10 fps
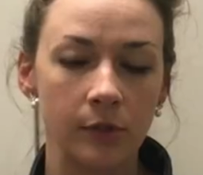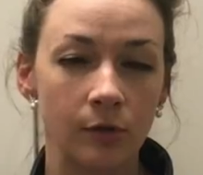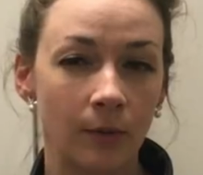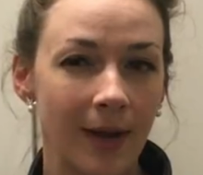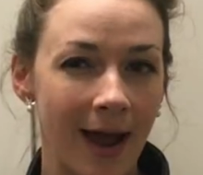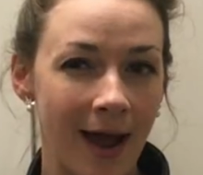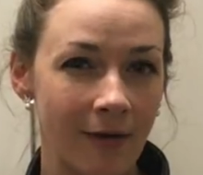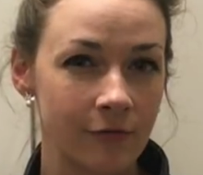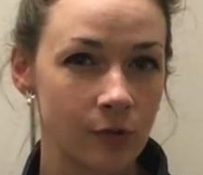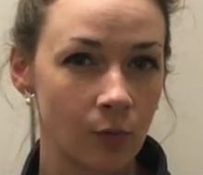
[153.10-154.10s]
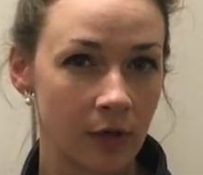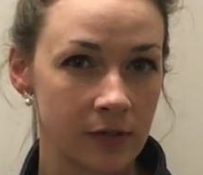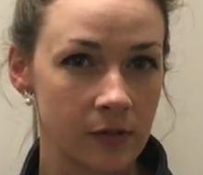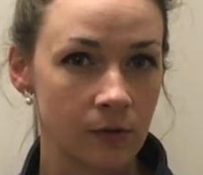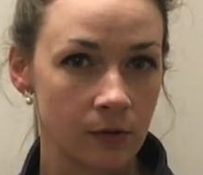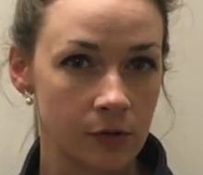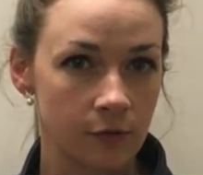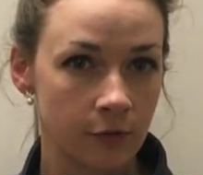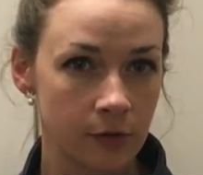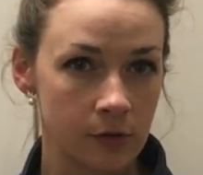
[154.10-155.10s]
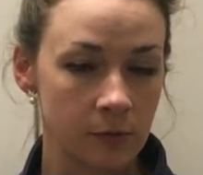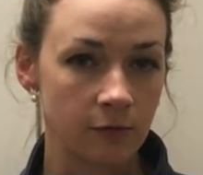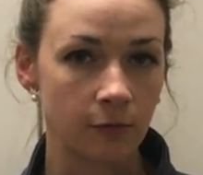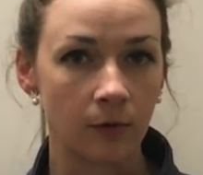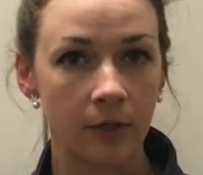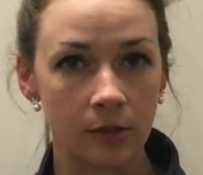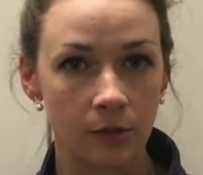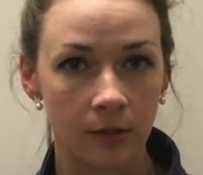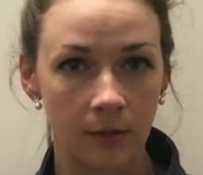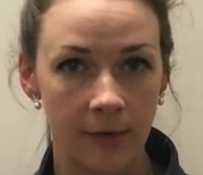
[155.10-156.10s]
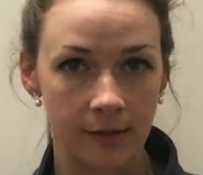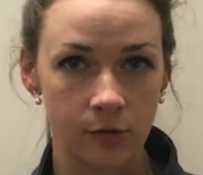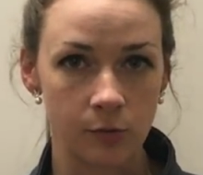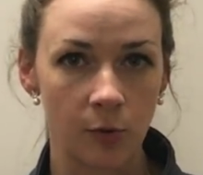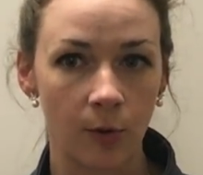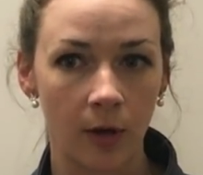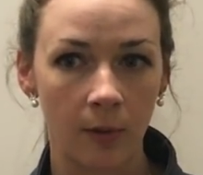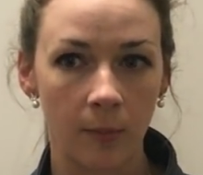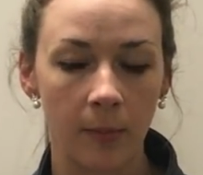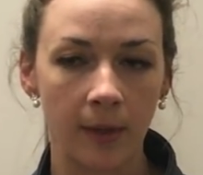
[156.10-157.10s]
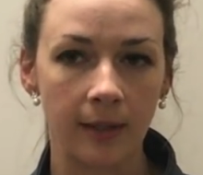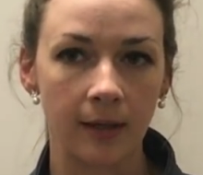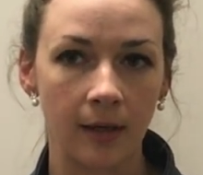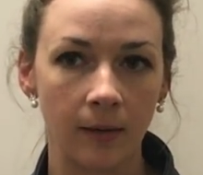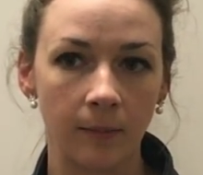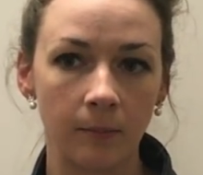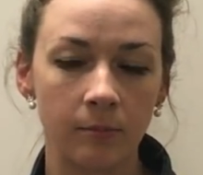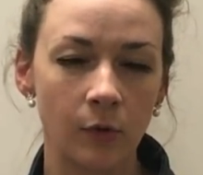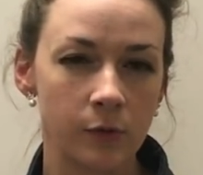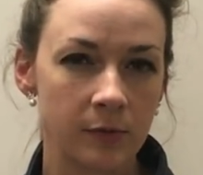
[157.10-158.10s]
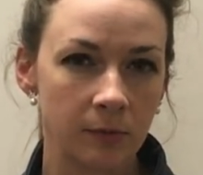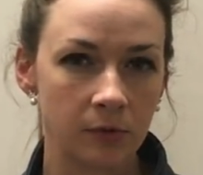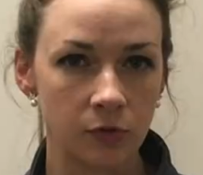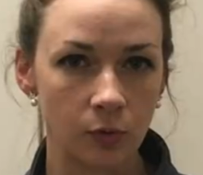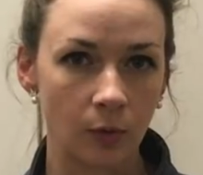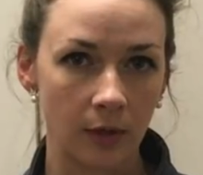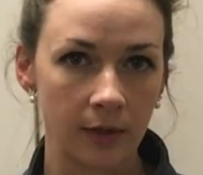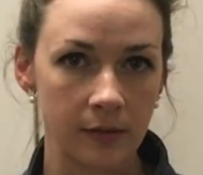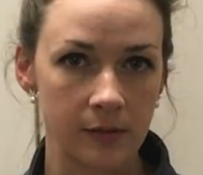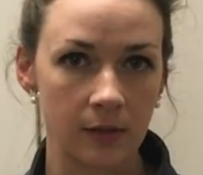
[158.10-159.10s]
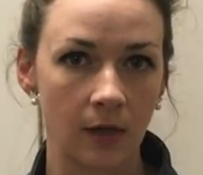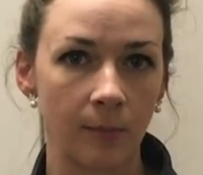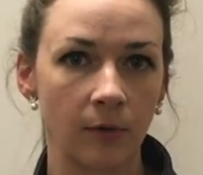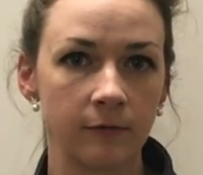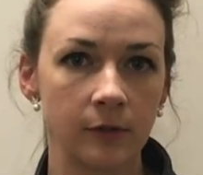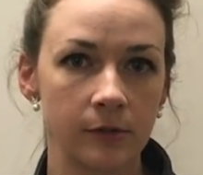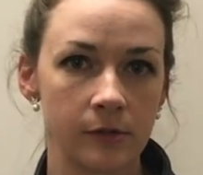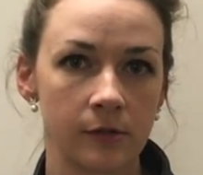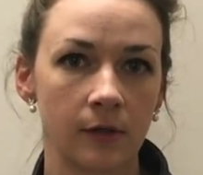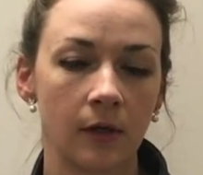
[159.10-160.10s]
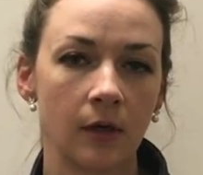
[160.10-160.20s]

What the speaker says: You don't have to work as a nurse first before entering the master's program, but most people do work at least a couple of years.